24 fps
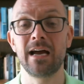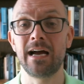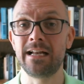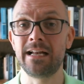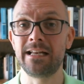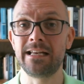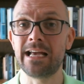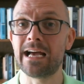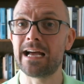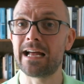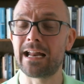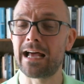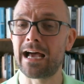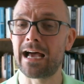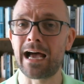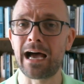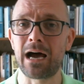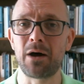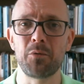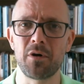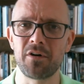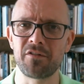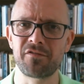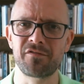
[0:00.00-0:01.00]
And yet,
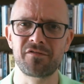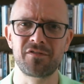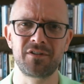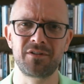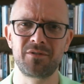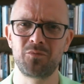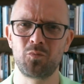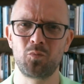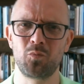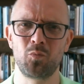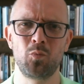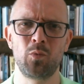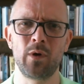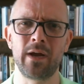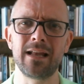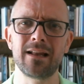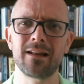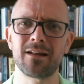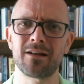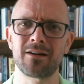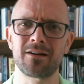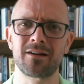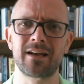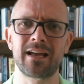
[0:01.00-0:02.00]
how often
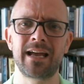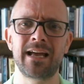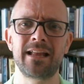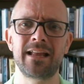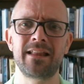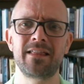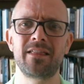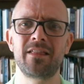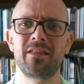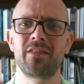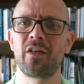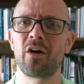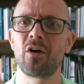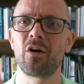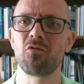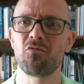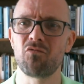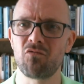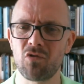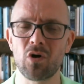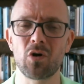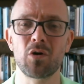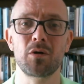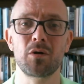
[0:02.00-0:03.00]
we look in the
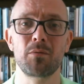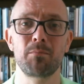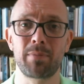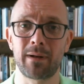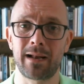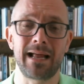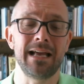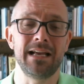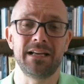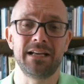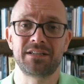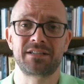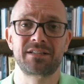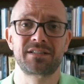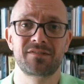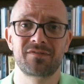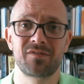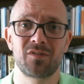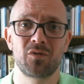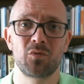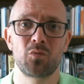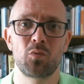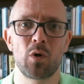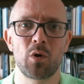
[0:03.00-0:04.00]
wrong place
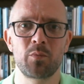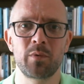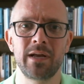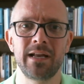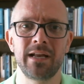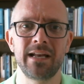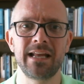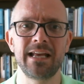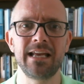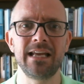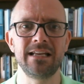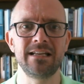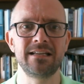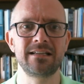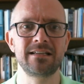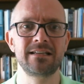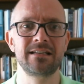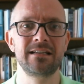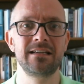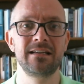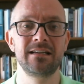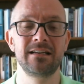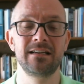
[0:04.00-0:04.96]
for what we need.